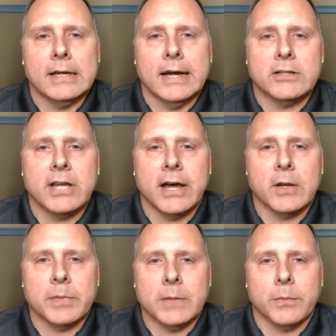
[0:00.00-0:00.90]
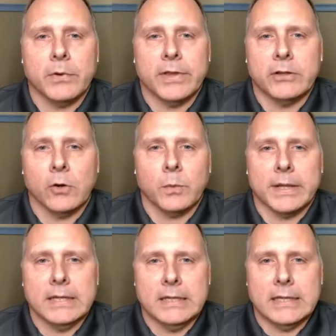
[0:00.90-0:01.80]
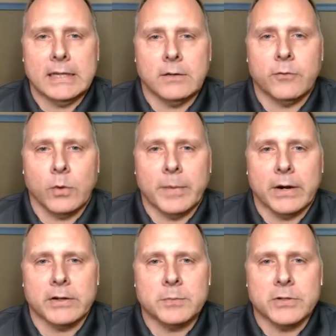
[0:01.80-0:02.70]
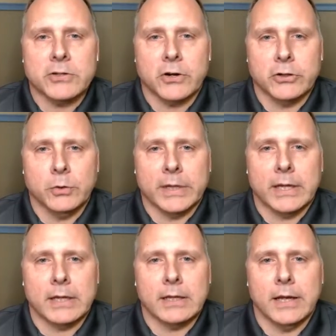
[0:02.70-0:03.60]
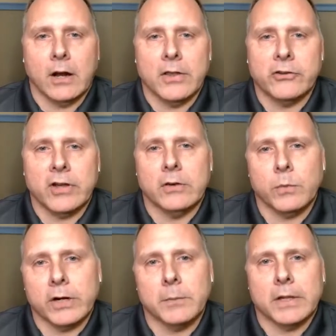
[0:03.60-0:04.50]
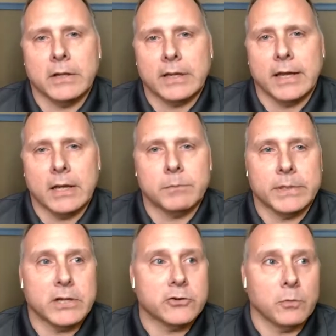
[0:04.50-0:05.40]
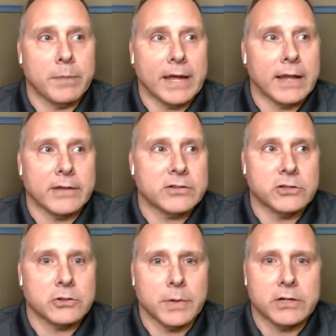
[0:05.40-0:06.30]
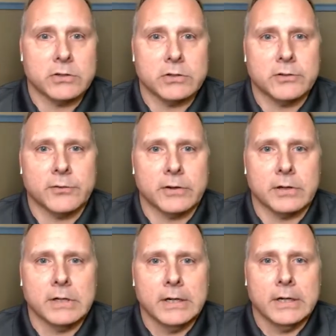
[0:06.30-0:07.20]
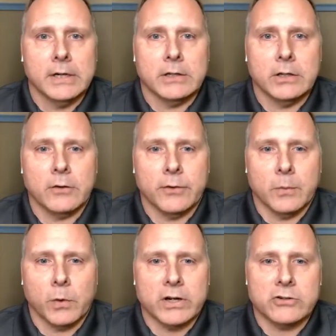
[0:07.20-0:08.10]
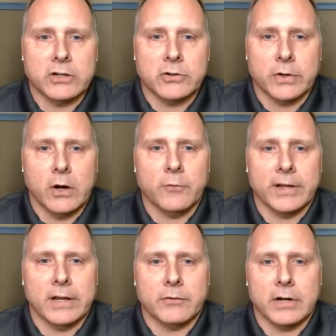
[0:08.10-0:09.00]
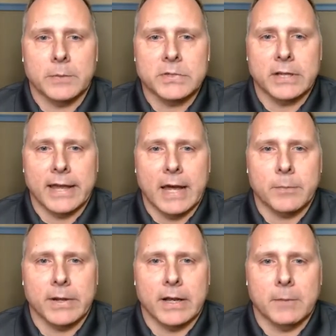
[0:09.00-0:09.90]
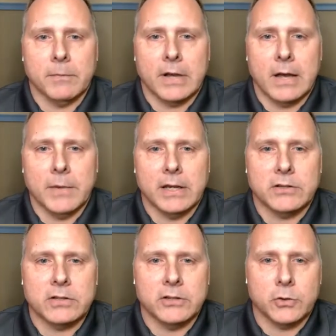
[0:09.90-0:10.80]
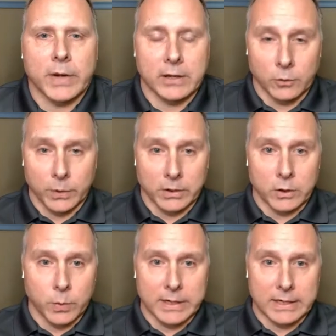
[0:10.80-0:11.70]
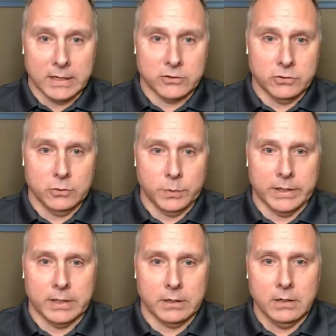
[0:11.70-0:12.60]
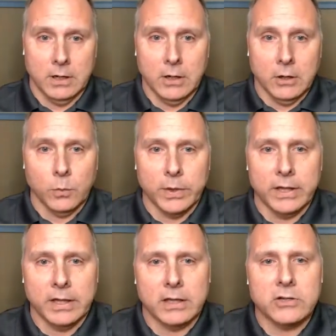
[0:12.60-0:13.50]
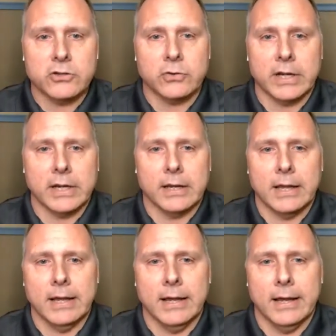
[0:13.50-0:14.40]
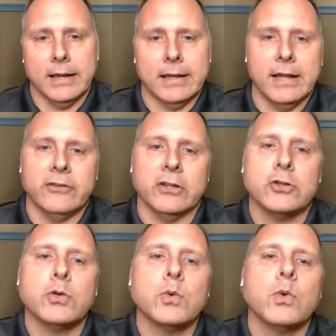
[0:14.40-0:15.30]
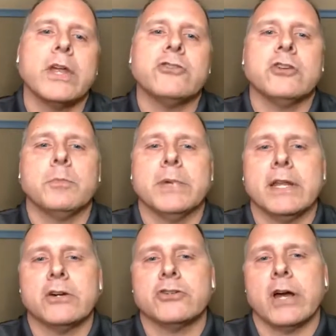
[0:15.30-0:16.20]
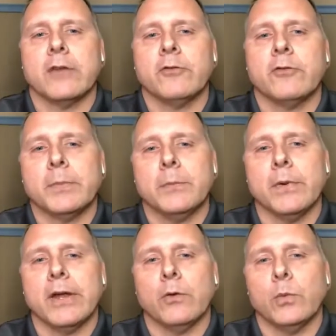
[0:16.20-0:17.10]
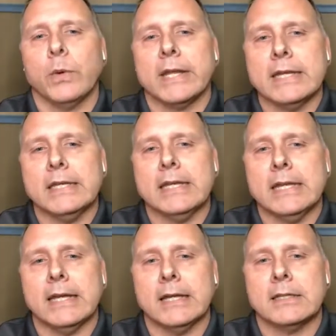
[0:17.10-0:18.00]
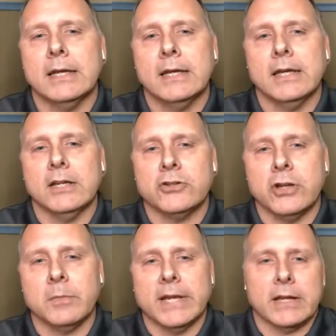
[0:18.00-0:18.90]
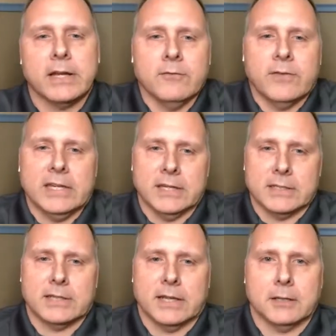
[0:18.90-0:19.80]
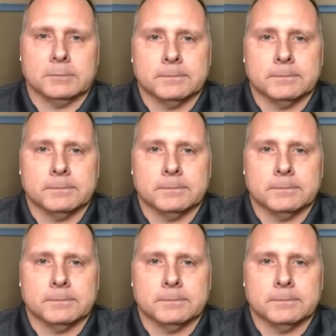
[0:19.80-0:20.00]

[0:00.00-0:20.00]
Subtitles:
a ton of people that don't really need forbearance but start doing it, and all of a sudden we're going to be looking at potential bailout situations for the mortgage industry. Hopefully it never comes to that, but I mean it's creating a real liquidity issue within the industry, and it's a tool that should be there, John, for people that really need it. It shouldn't be a convenience thing.